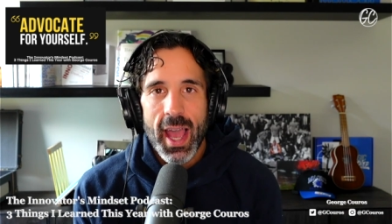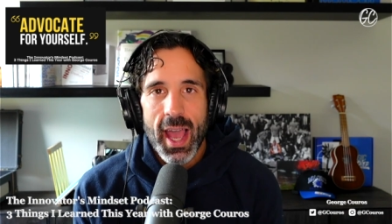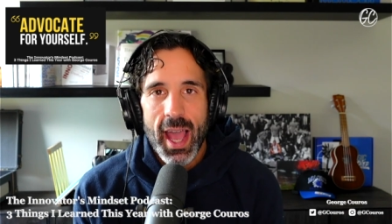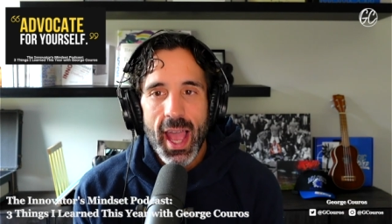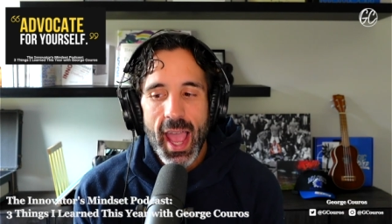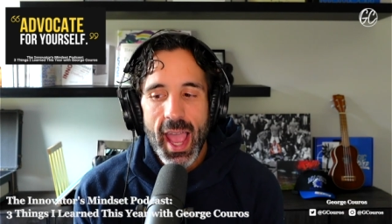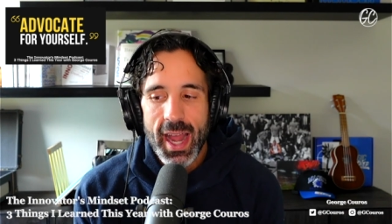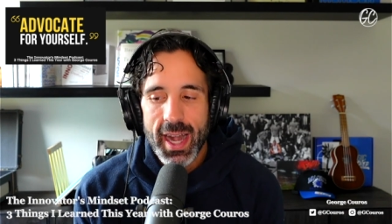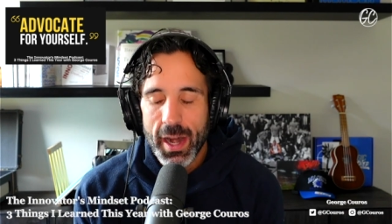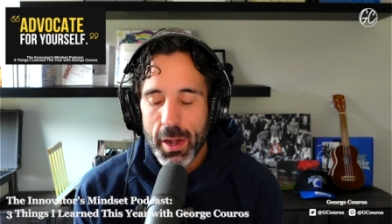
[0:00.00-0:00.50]

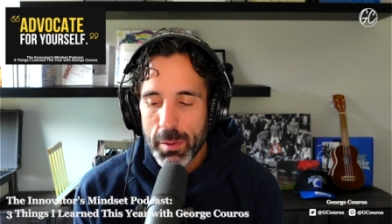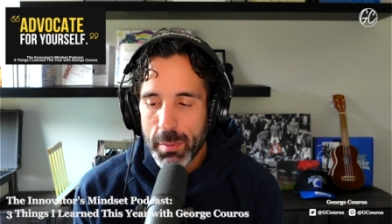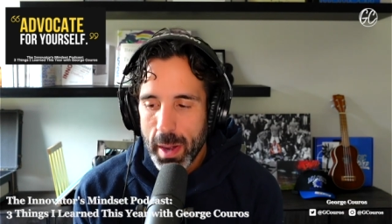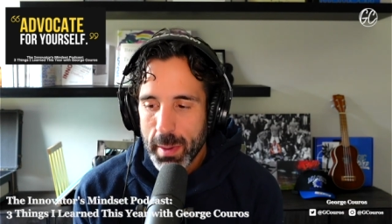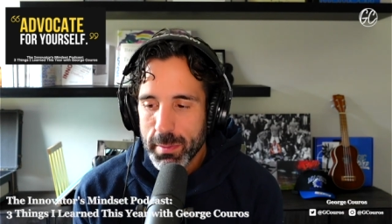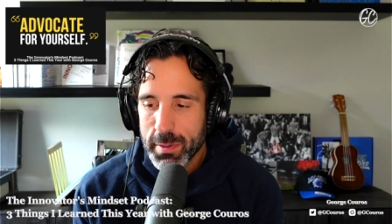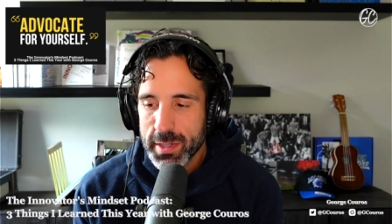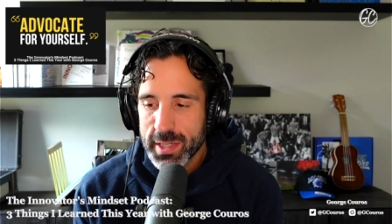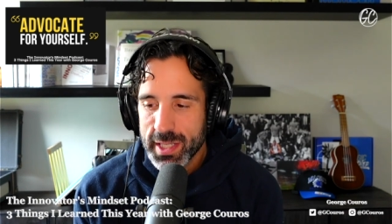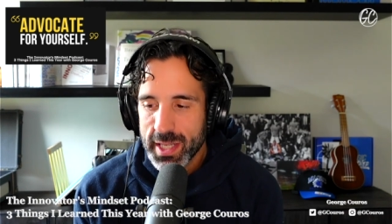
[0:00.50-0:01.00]
and I
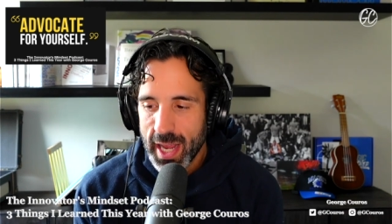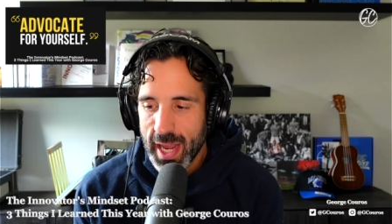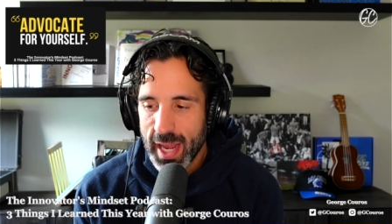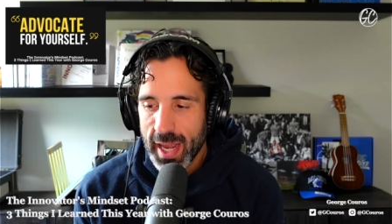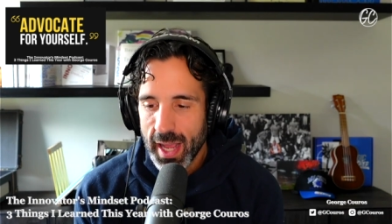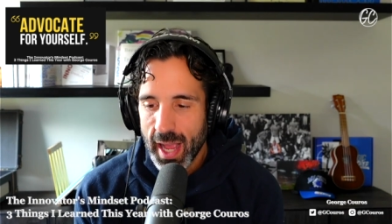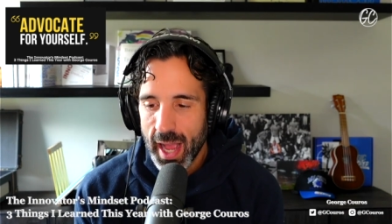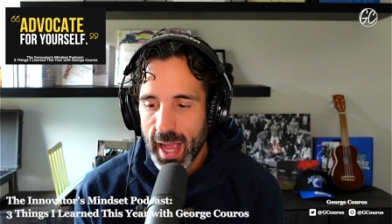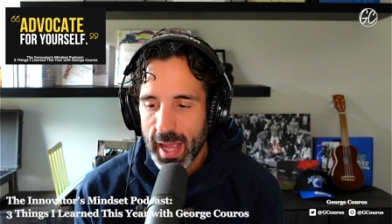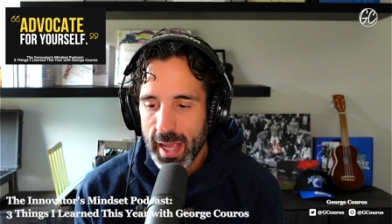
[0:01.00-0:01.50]
remember saying,
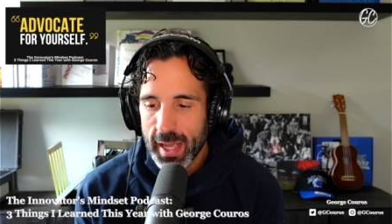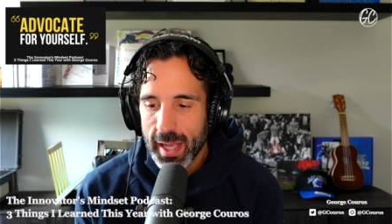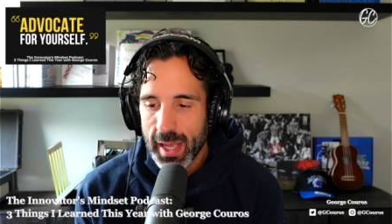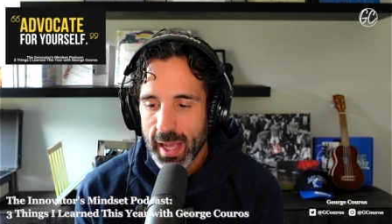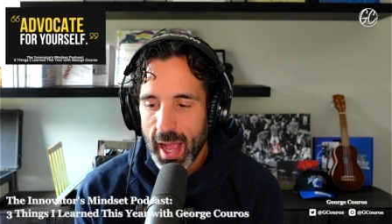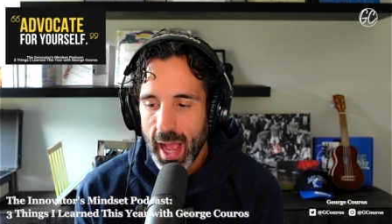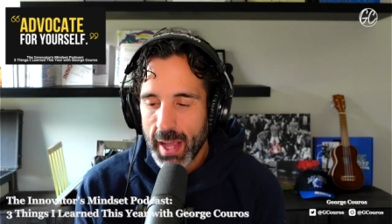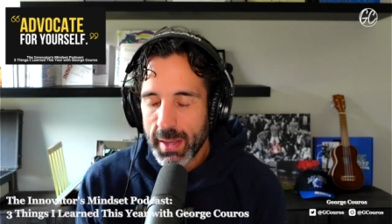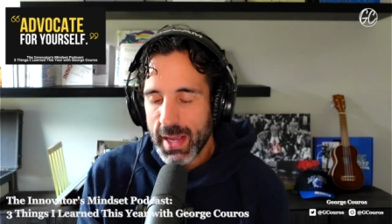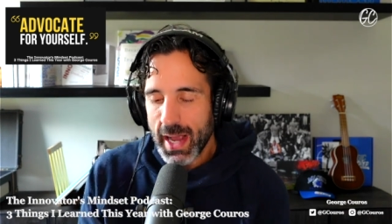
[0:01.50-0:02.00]
I
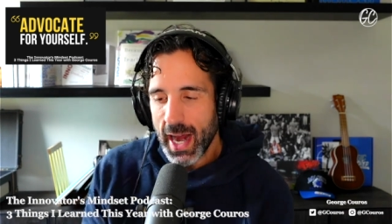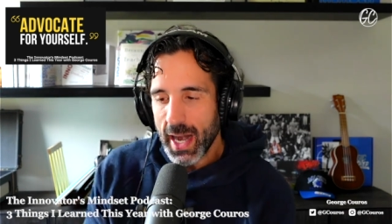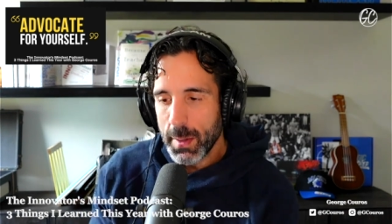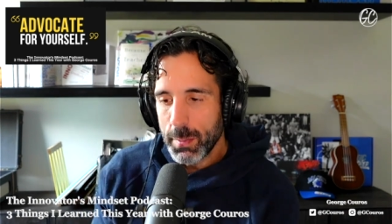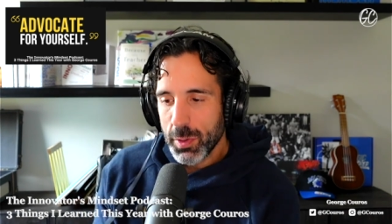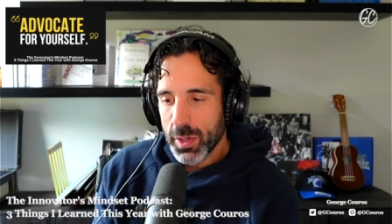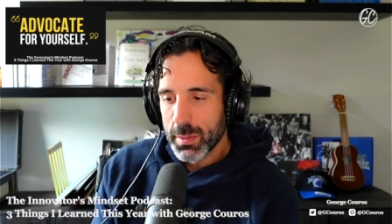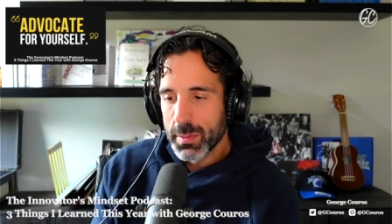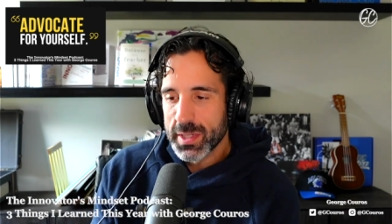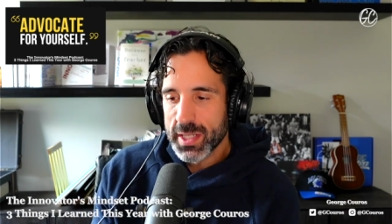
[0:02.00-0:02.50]
kind of
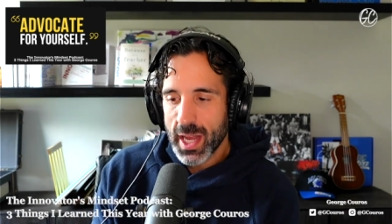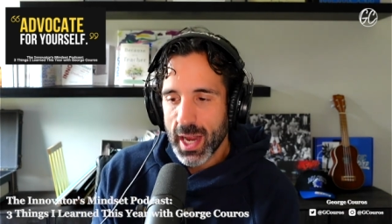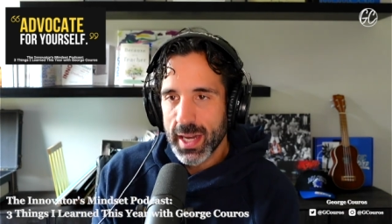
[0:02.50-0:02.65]
pulled him aside.